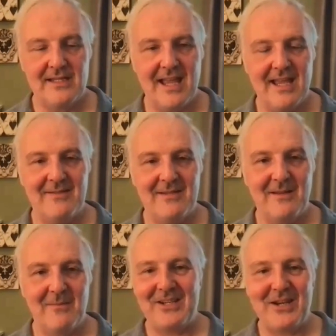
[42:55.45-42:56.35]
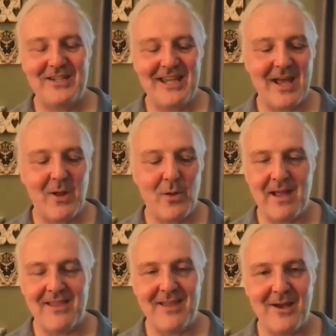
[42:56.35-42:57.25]
and she could tell
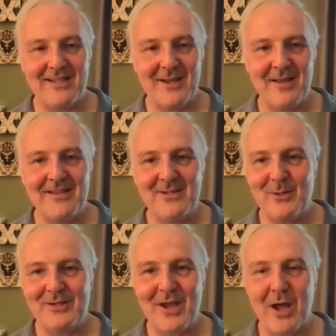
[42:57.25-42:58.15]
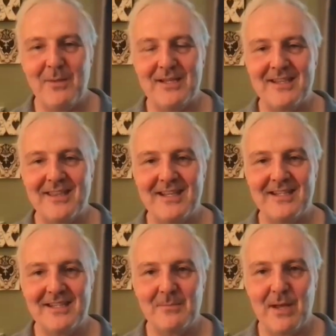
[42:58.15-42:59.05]
my thoughts on certain topics and things
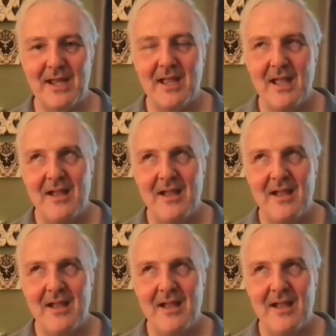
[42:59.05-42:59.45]
just by